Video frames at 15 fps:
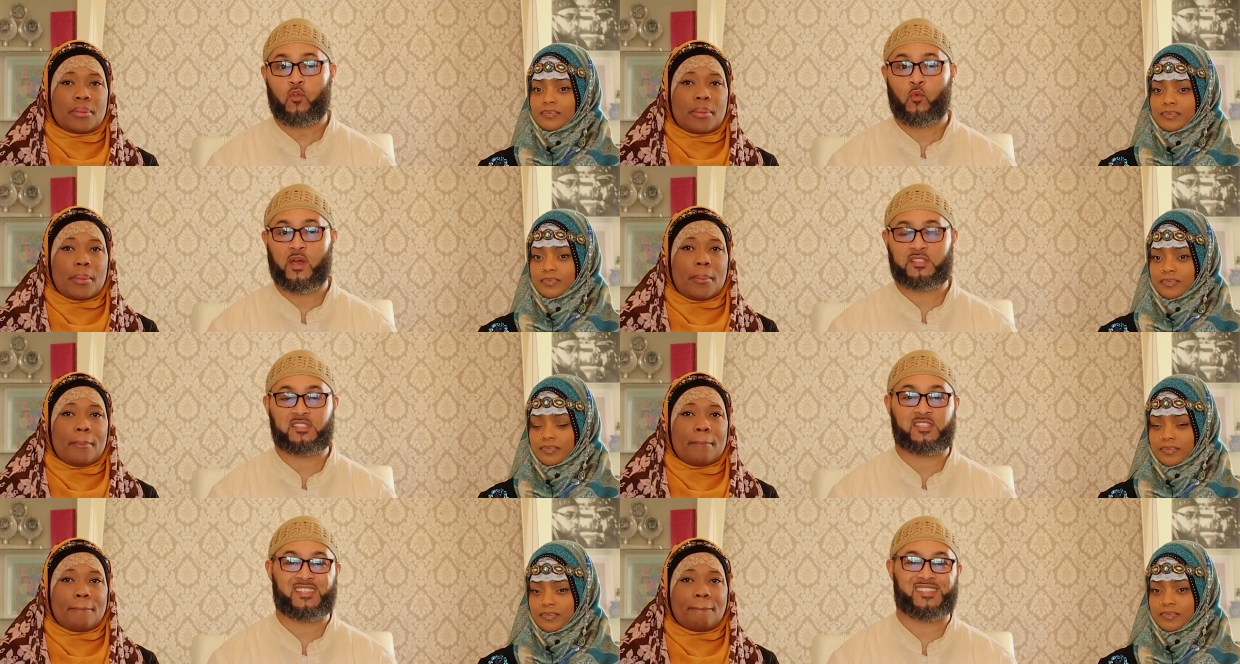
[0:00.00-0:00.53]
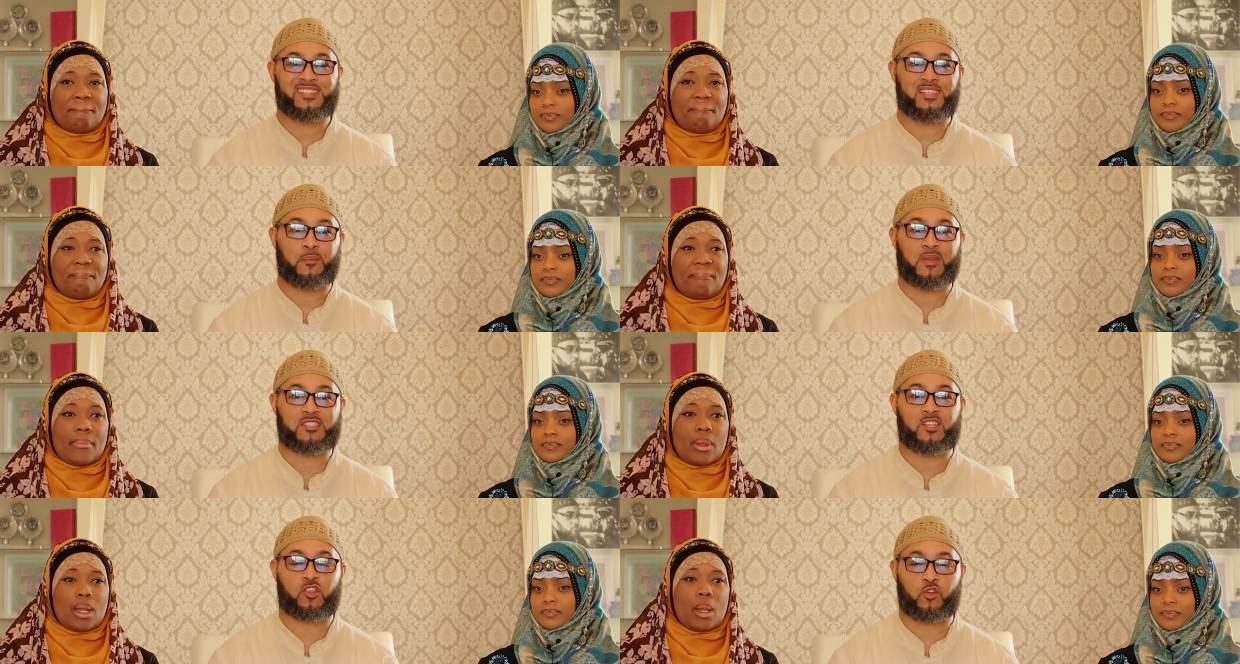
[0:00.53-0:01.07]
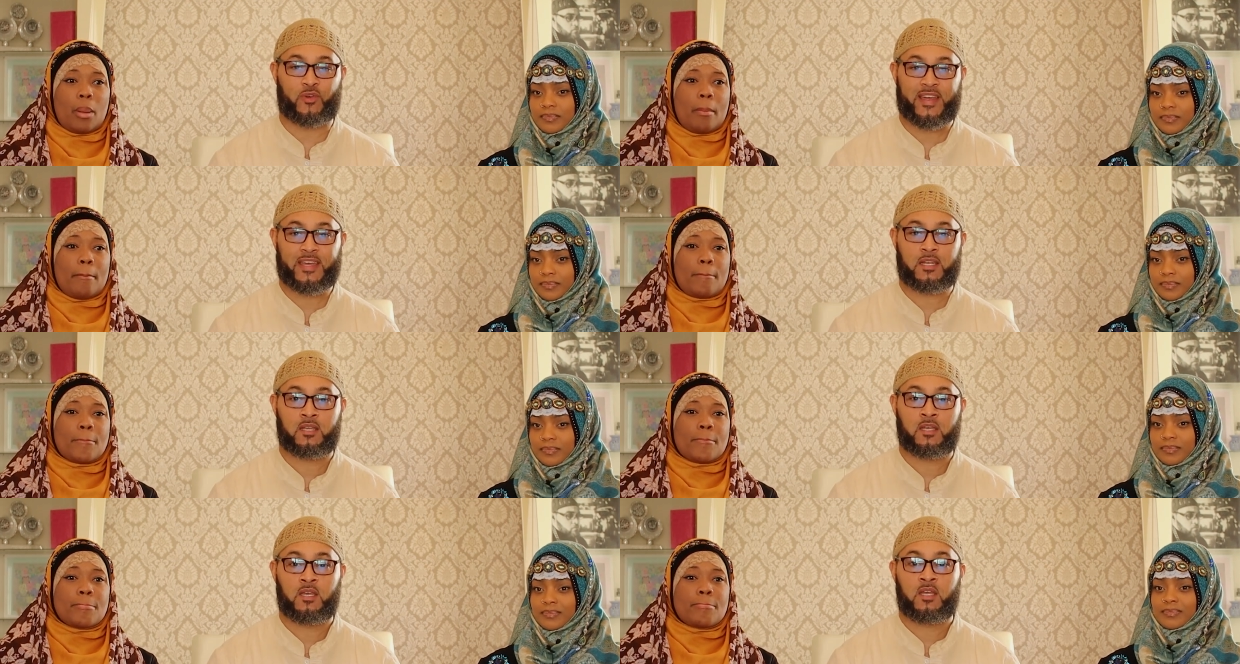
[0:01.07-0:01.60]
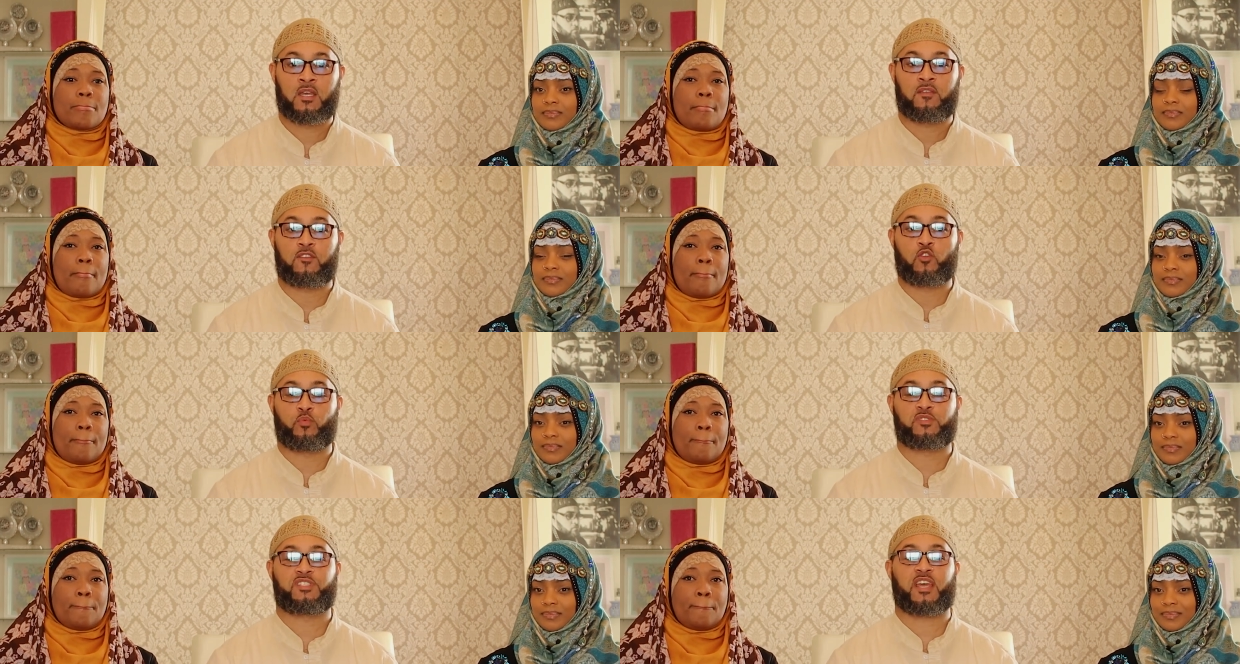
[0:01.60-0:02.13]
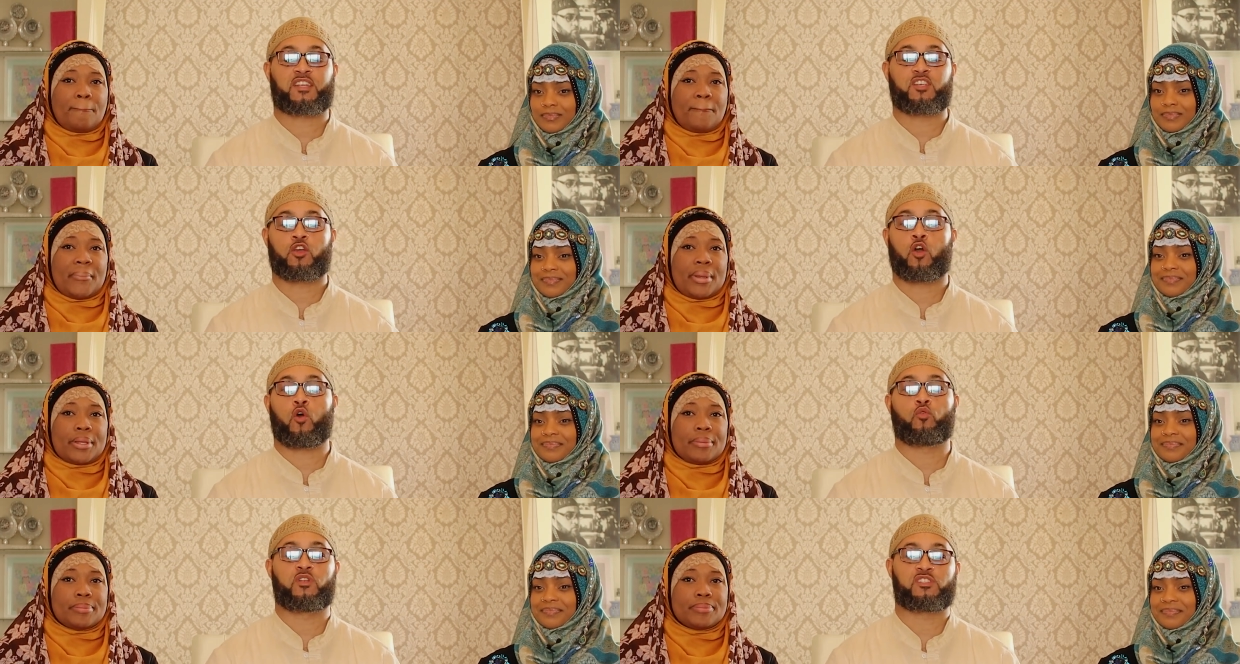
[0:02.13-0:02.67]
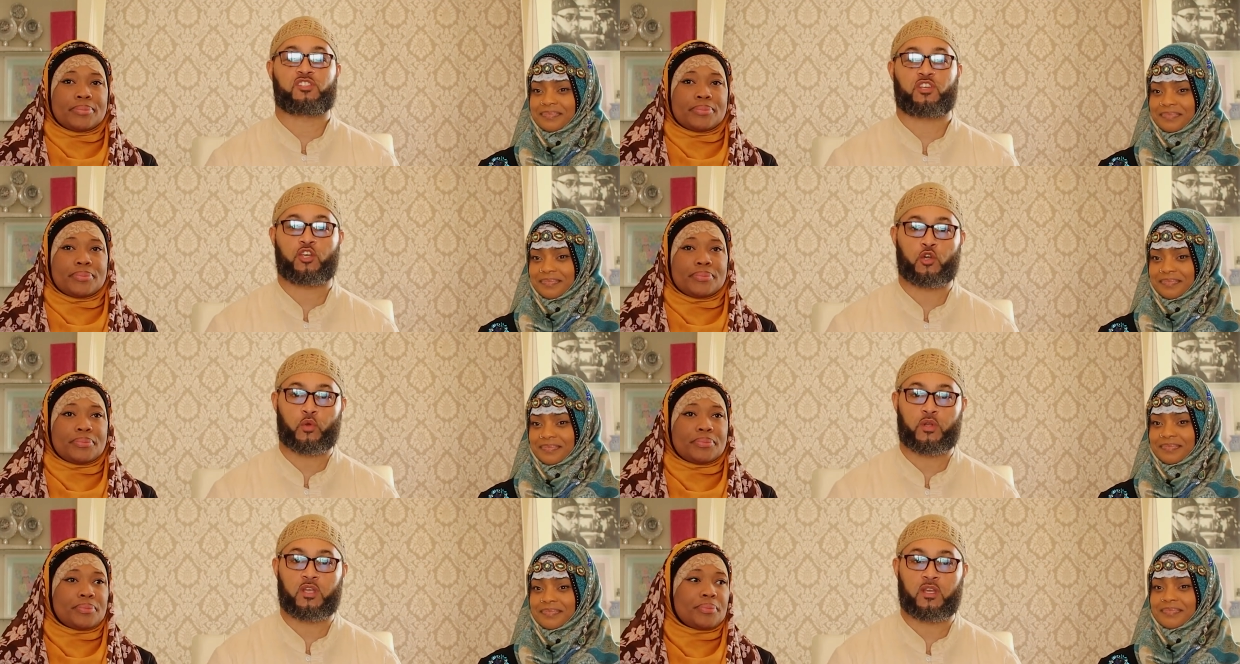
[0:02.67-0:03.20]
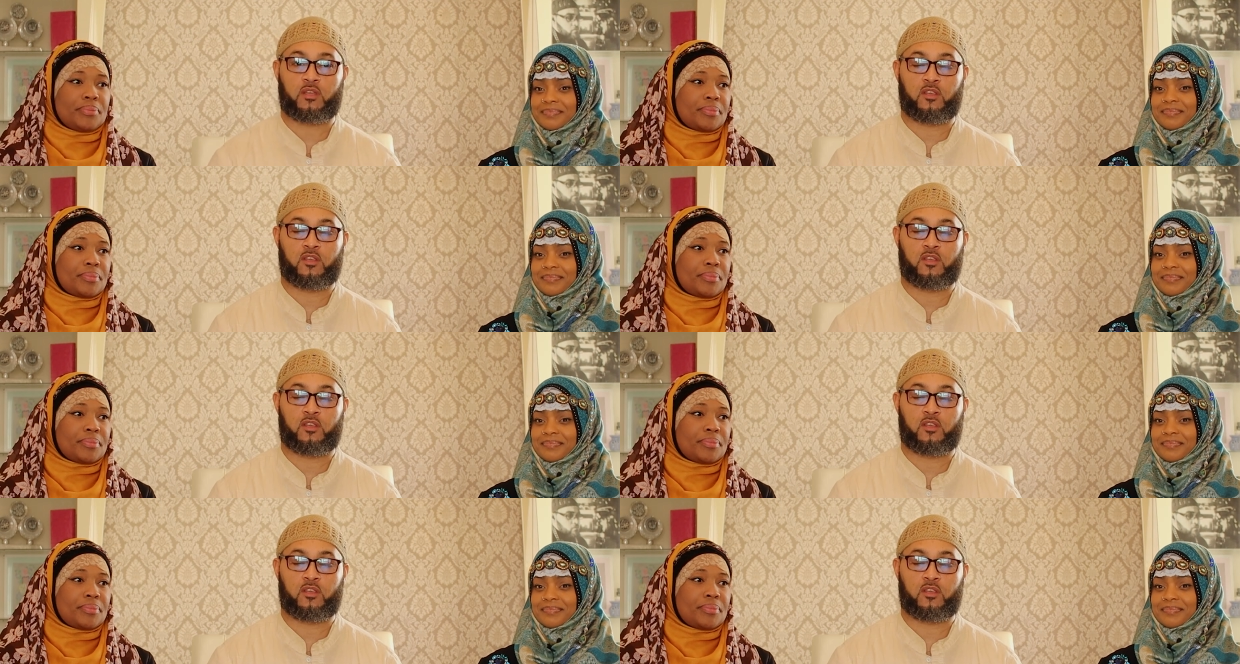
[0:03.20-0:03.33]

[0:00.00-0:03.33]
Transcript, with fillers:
Speaker 1: right? Since they see something as a threat, then you're projecting your own insecurity.